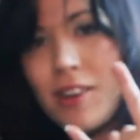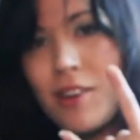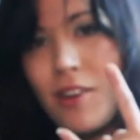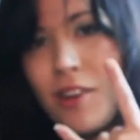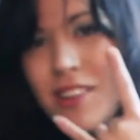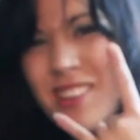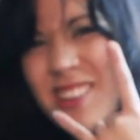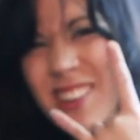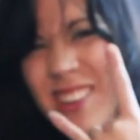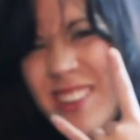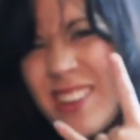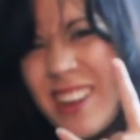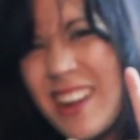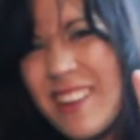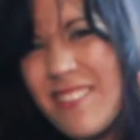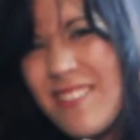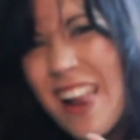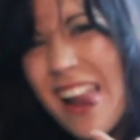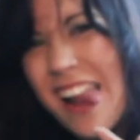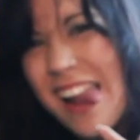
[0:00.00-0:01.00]
a concert.
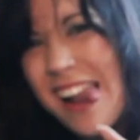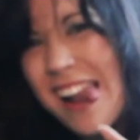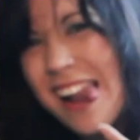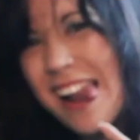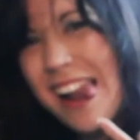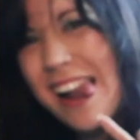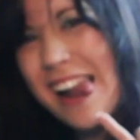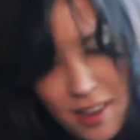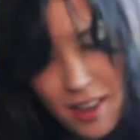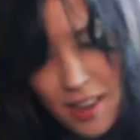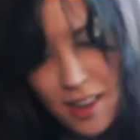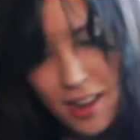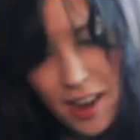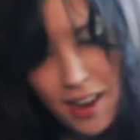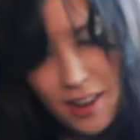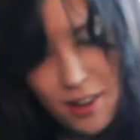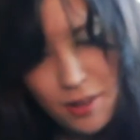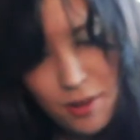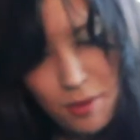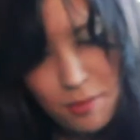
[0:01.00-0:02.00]
Yeah.
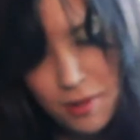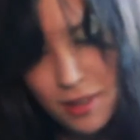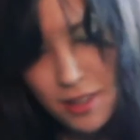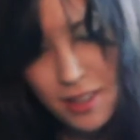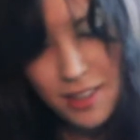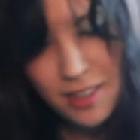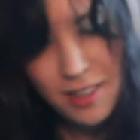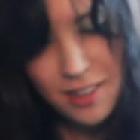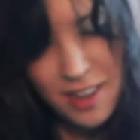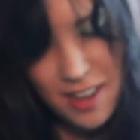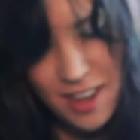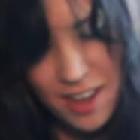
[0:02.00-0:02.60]
I don't know. Let's